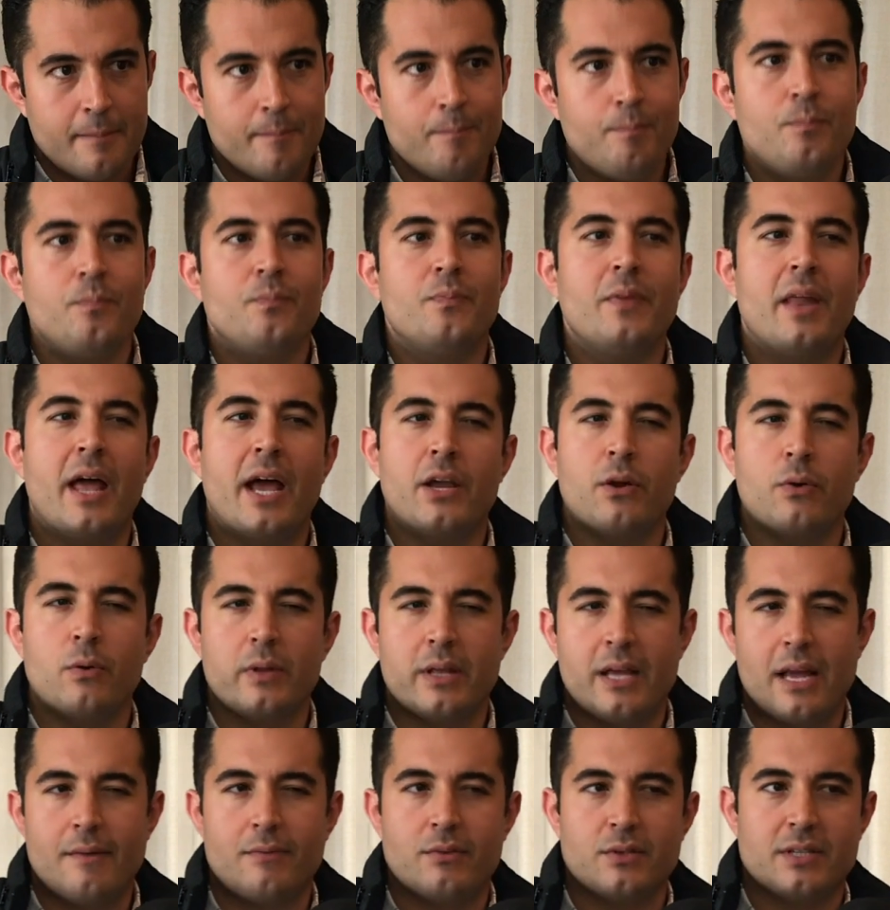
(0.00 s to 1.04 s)
Now you're only
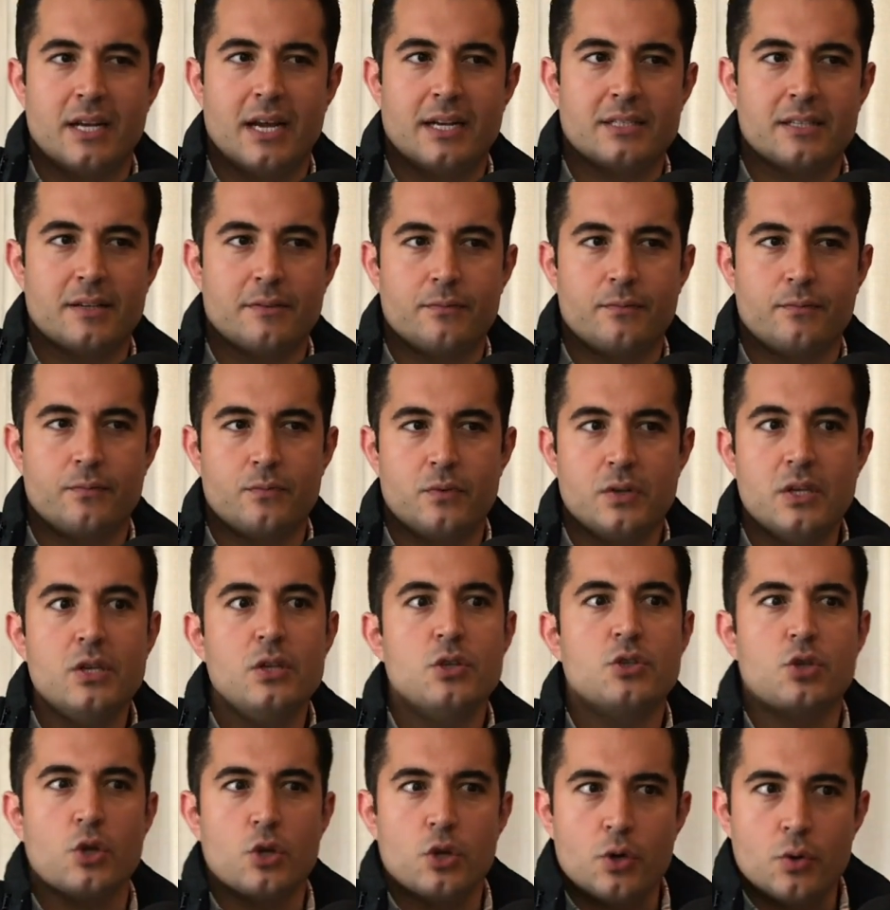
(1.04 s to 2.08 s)
advertising.
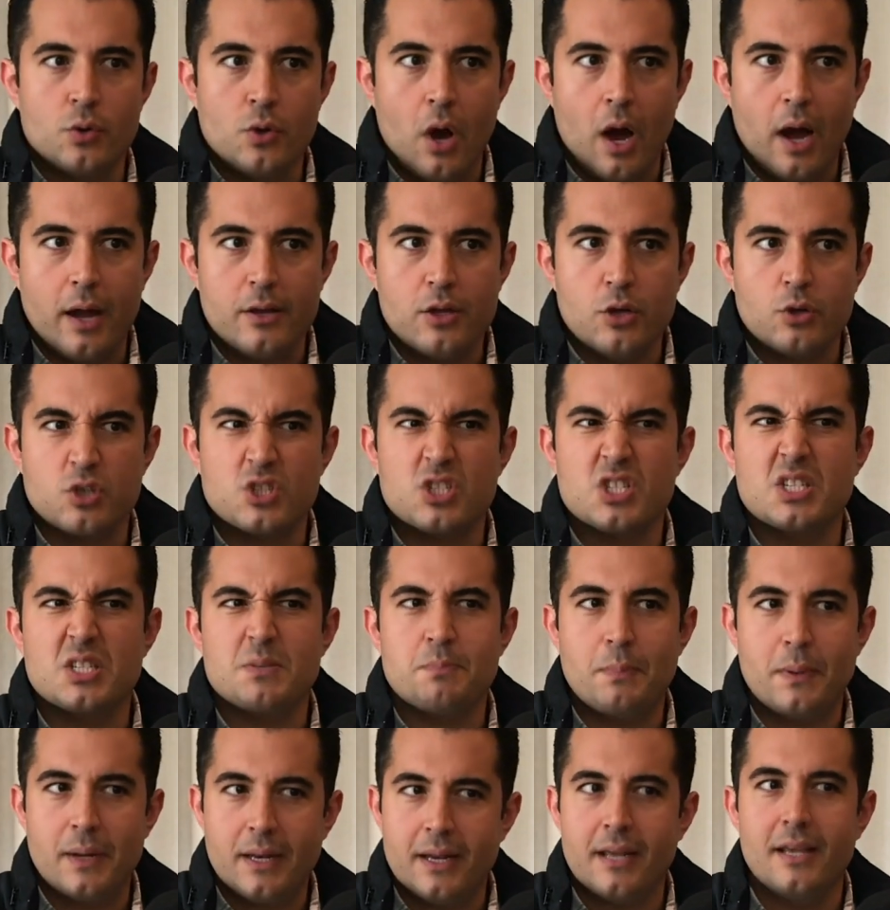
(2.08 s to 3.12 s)
So you're
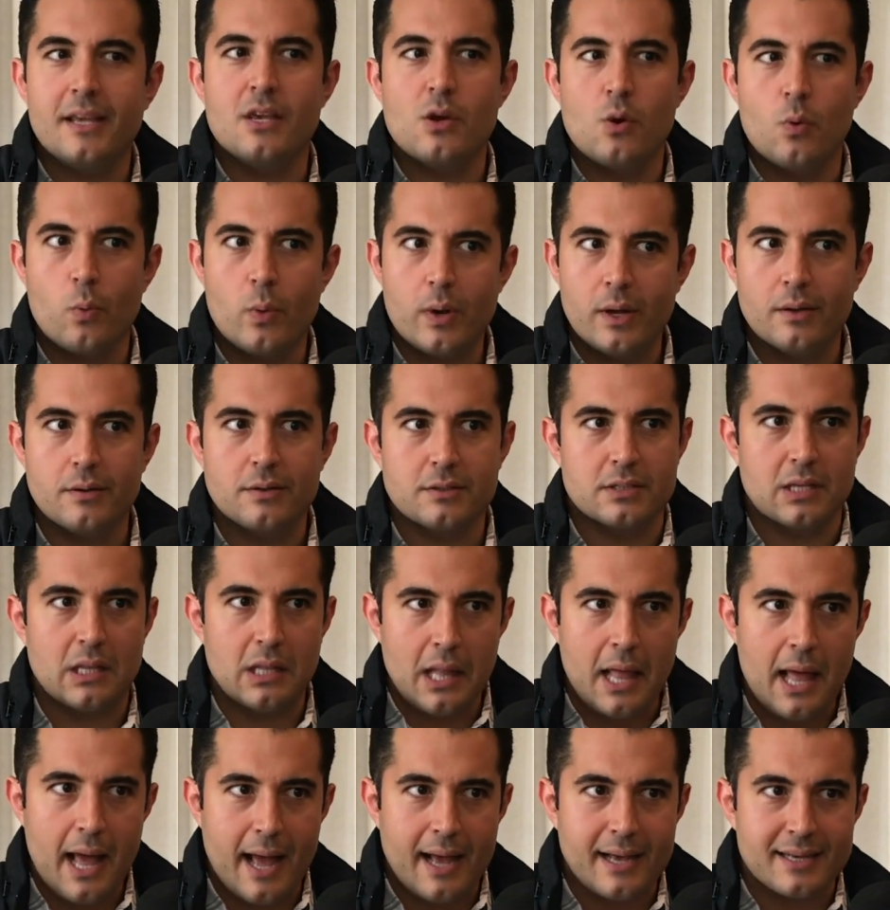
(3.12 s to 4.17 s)
spinning your wheels
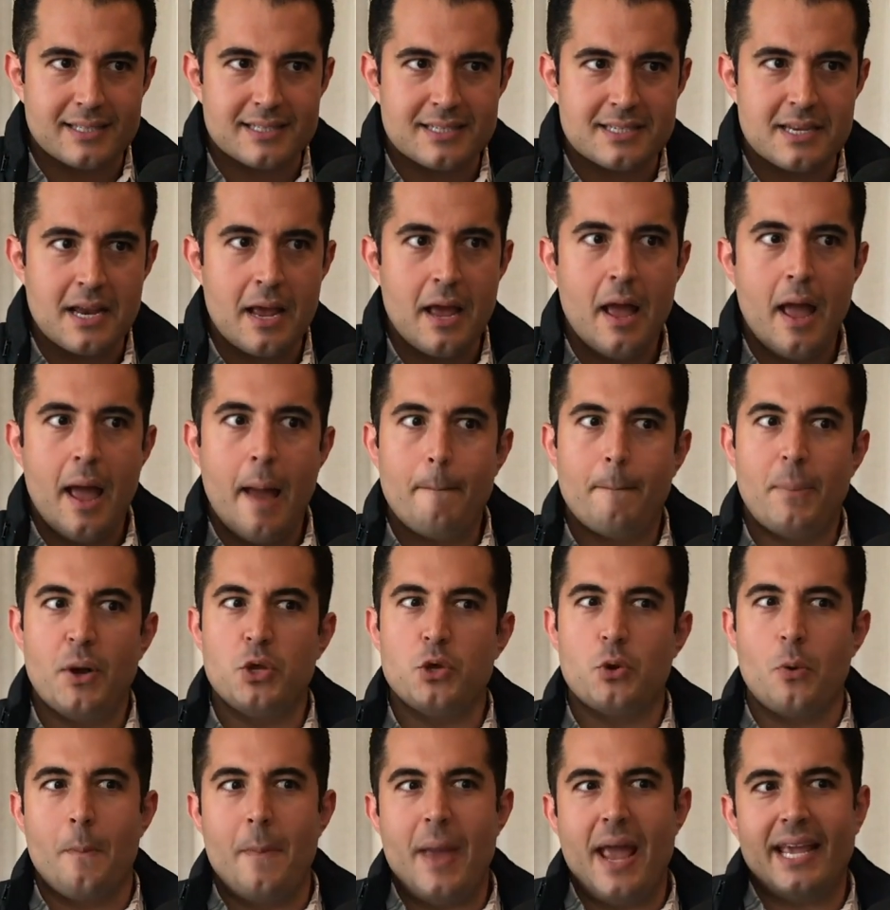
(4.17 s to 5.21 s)
less, but
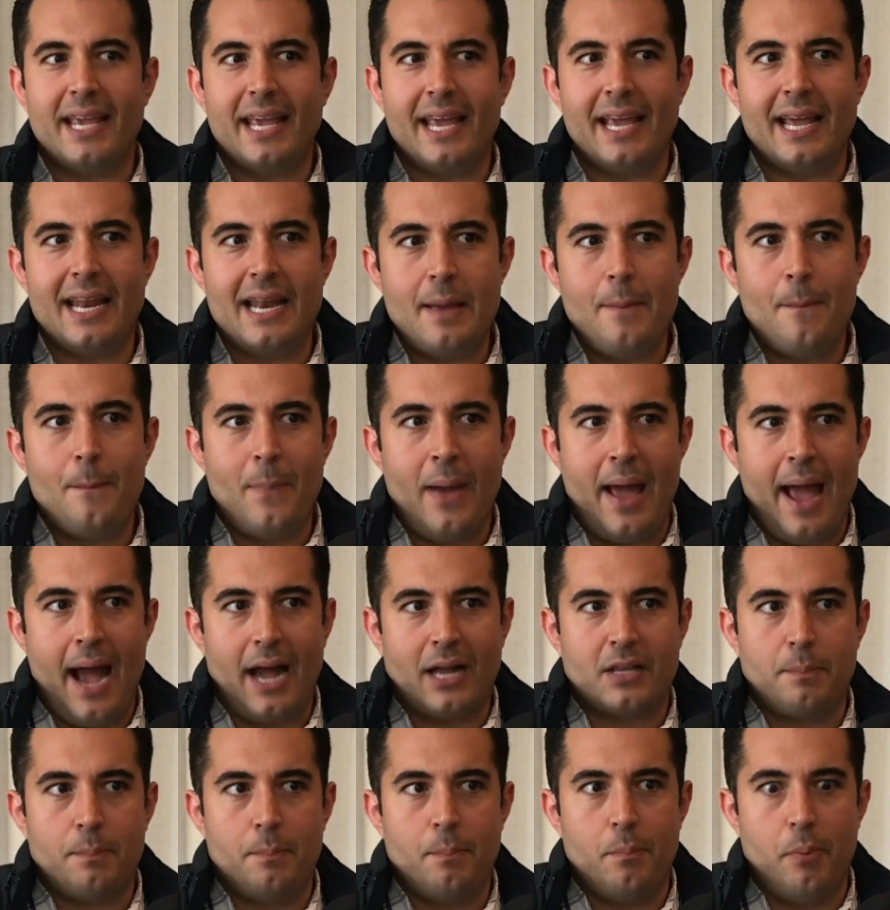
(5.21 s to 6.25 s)
you're making an impact
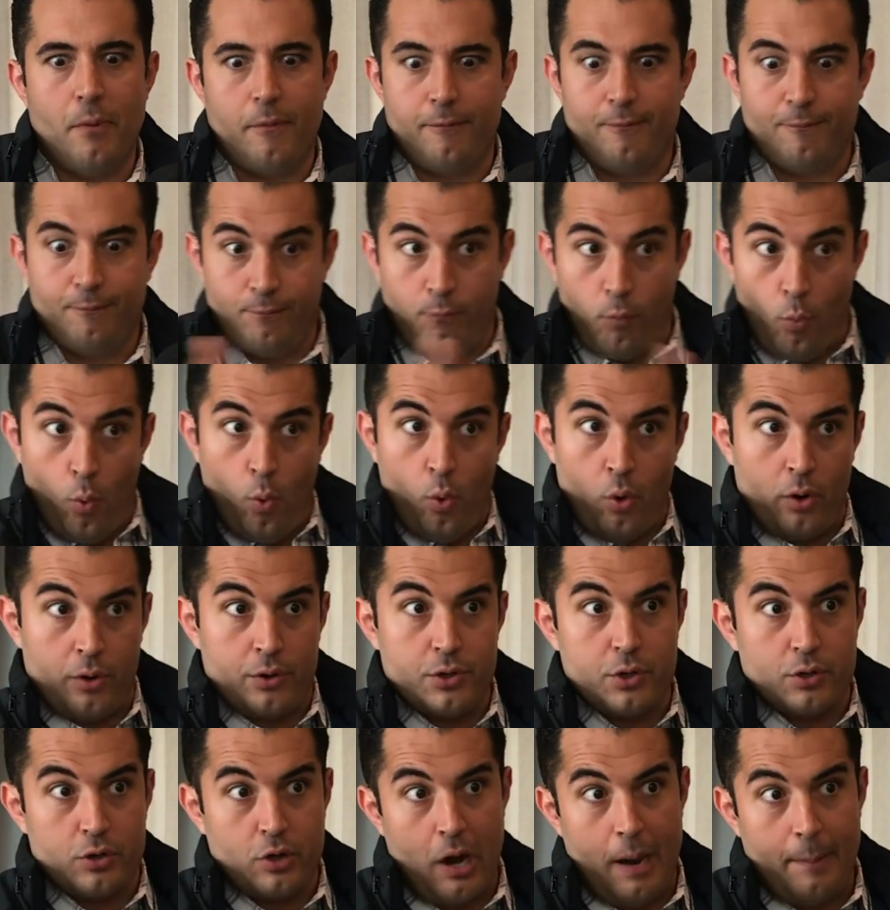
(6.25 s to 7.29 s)
before
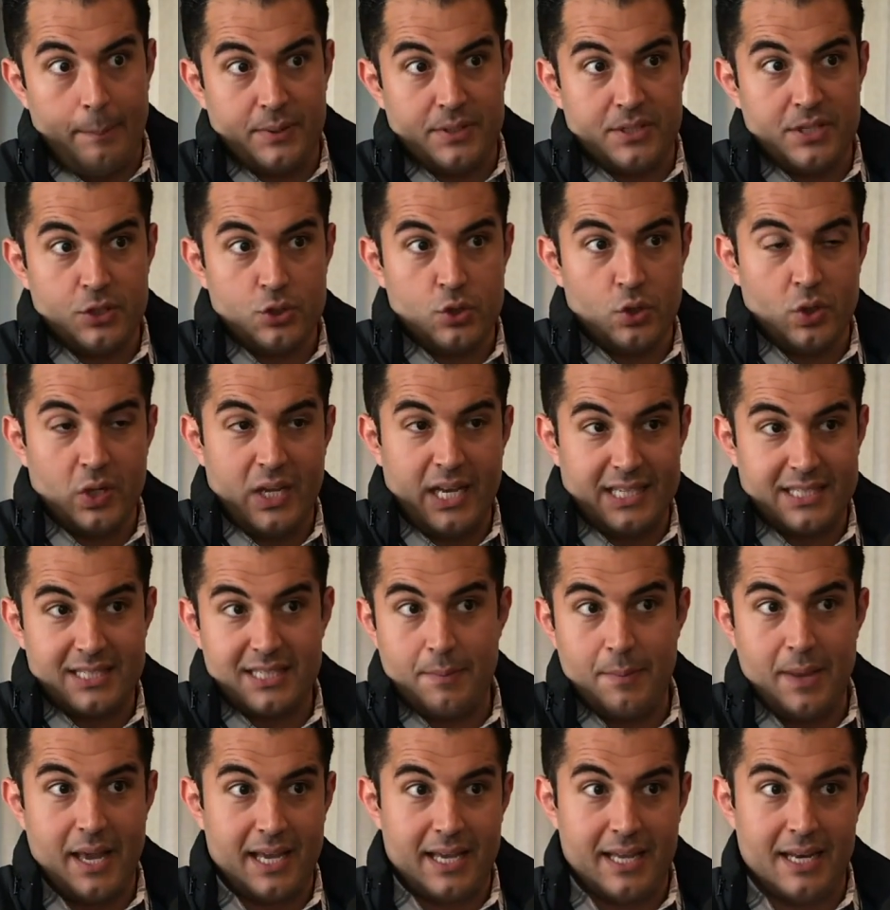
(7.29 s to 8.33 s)
your competition gets to
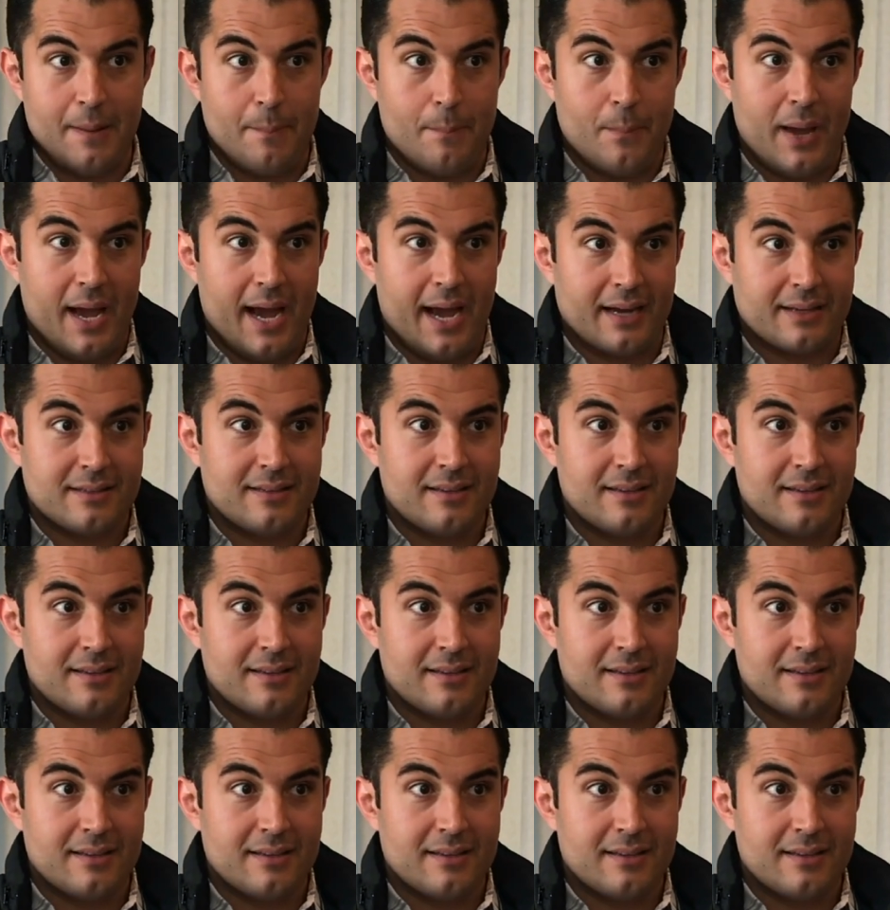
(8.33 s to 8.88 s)
make an impact